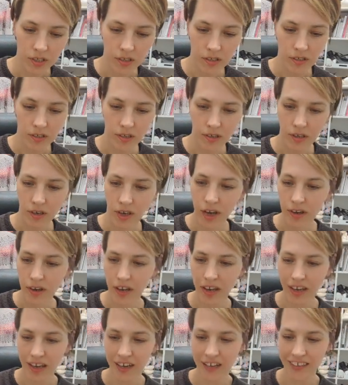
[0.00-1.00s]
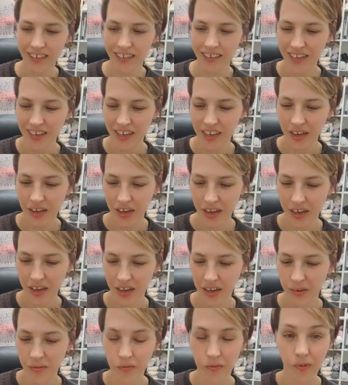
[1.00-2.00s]
is, I
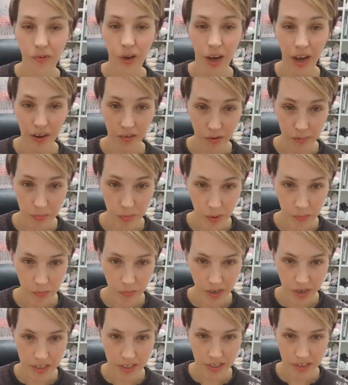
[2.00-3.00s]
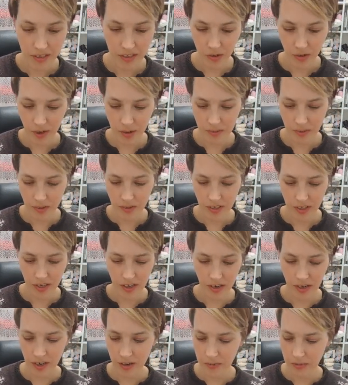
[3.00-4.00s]
remember to talk about
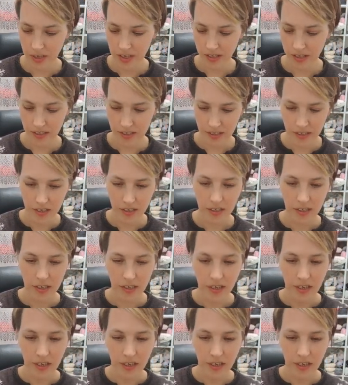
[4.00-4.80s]
the yarn because